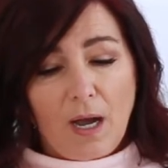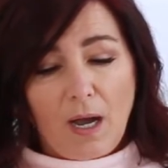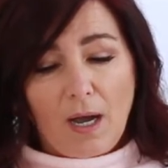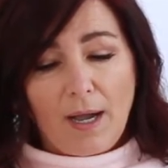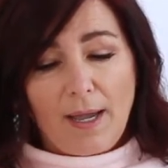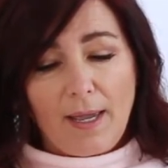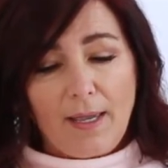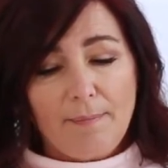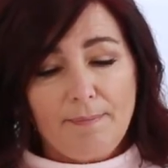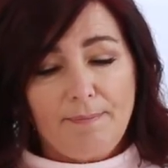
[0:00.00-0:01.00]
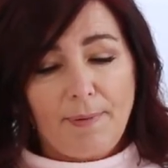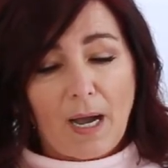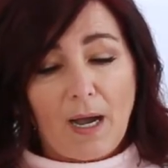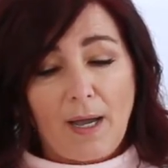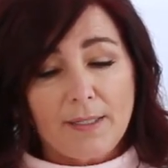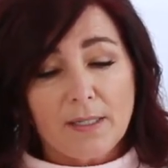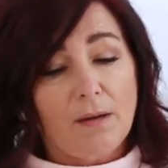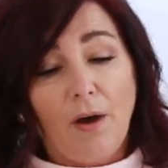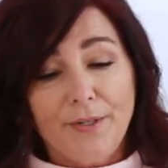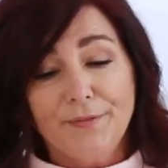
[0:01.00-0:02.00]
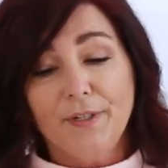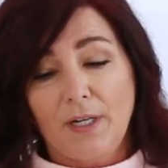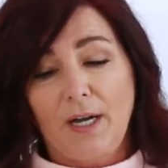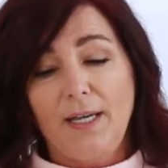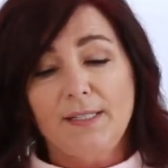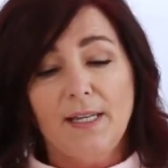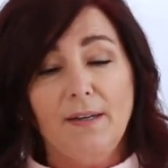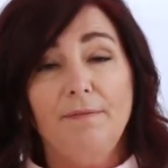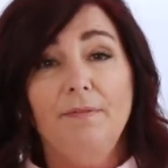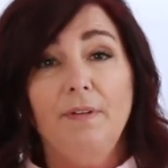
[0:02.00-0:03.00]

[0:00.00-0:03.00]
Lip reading: I bought all different kinds and